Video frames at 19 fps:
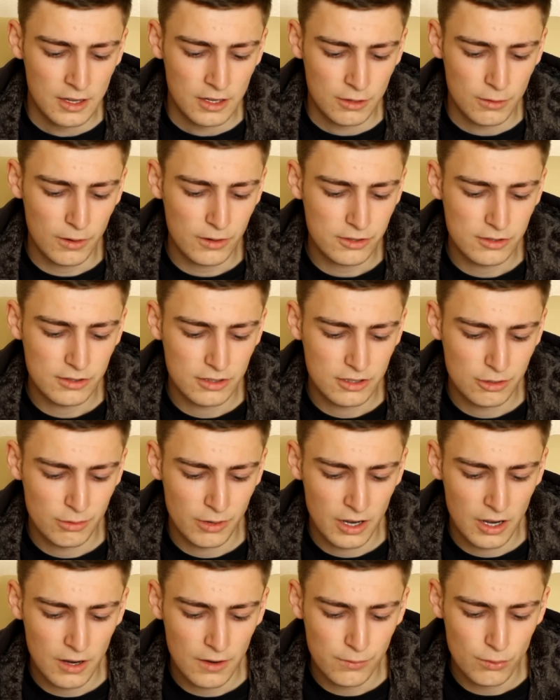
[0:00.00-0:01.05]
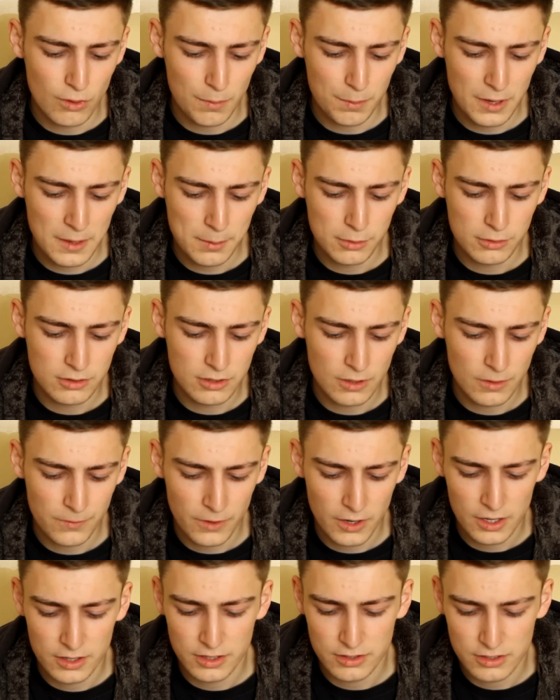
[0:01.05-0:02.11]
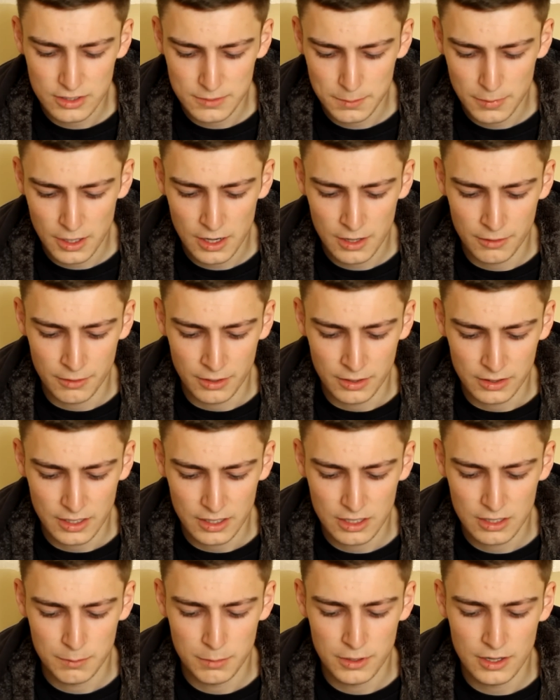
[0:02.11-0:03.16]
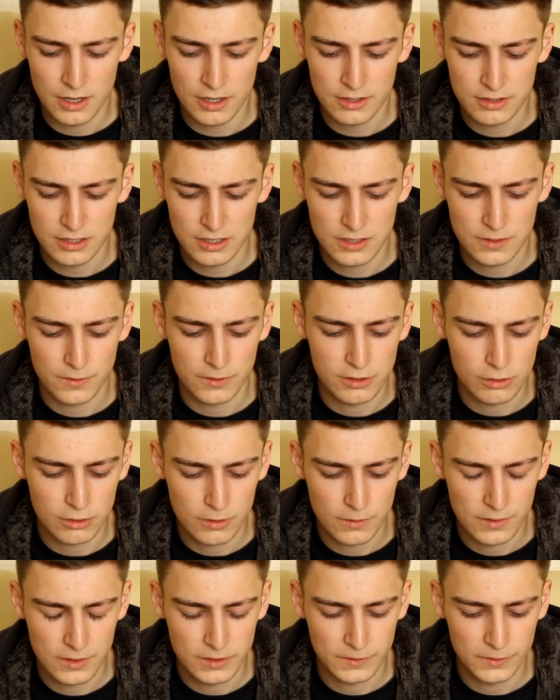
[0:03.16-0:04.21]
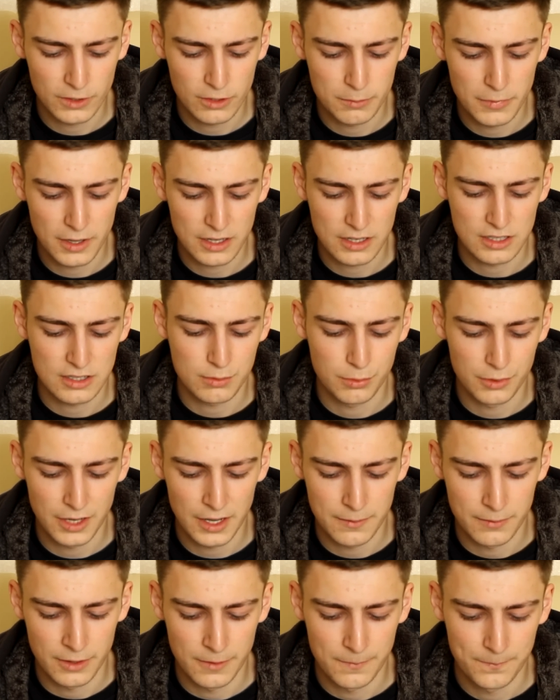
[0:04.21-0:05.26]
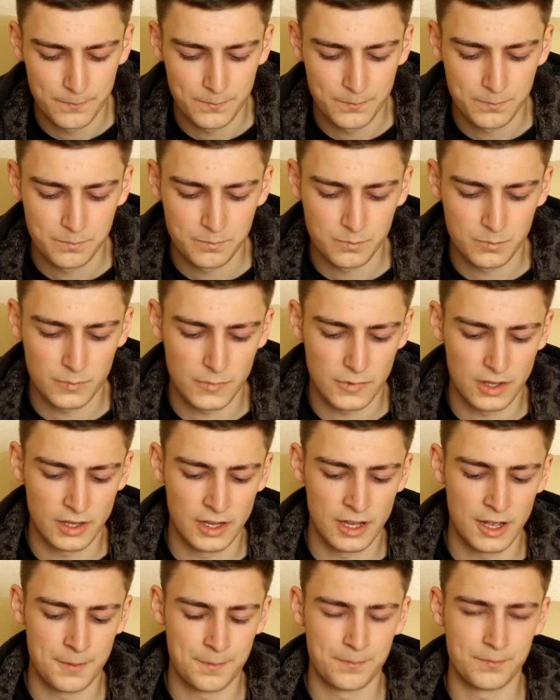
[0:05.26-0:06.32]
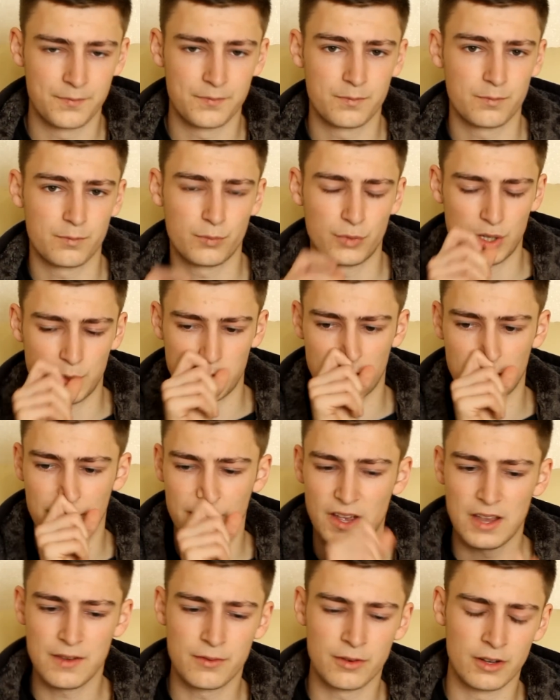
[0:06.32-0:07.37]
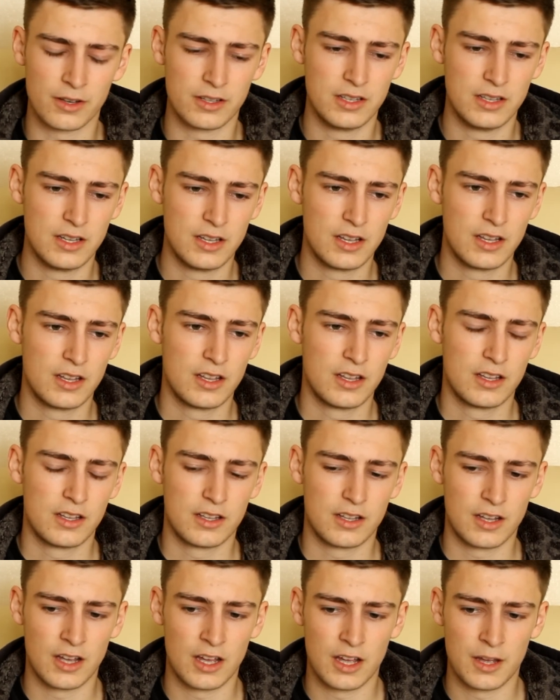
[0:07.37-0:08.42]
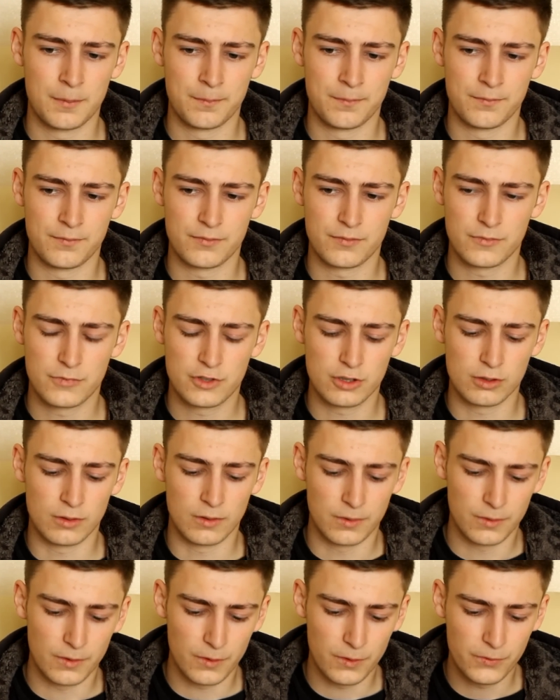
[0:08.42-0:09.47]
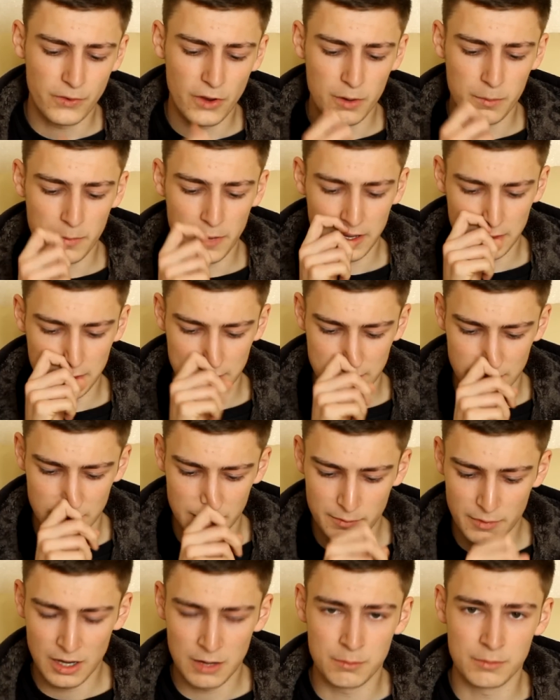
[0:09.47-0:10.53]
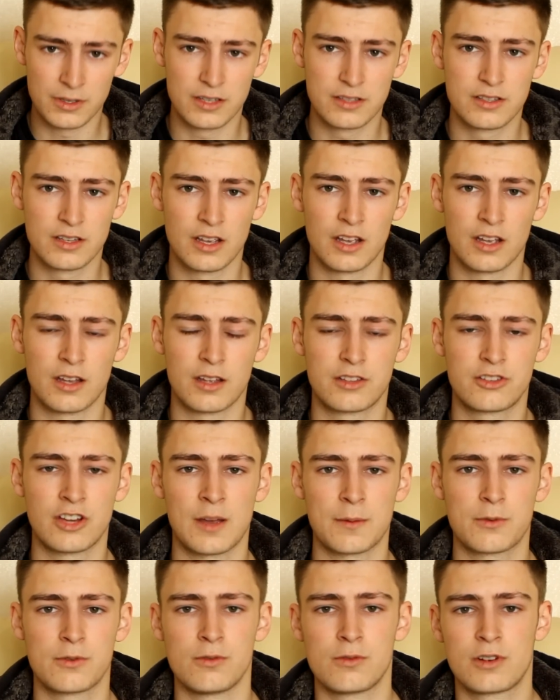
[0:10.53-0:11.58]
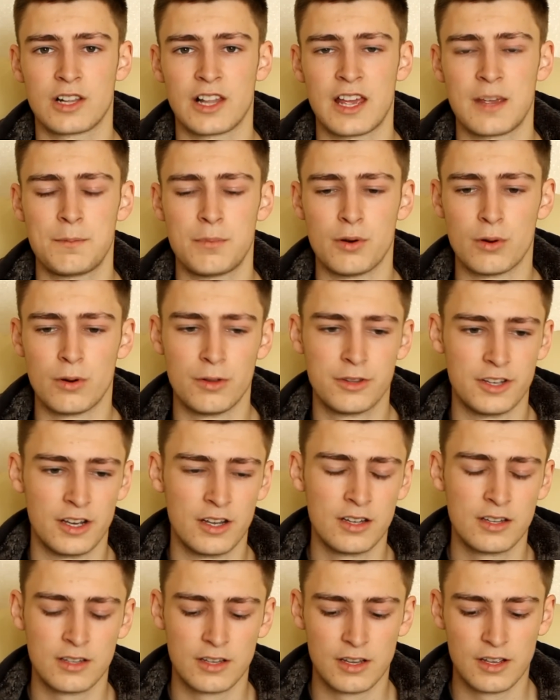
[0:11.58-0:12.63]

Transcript: Question 12, what people do you find inspiring? They could be artists, photographers, filmmakers, whatever. One of my favourite sort of filmmakers at the moment is a chap called Clay Porter,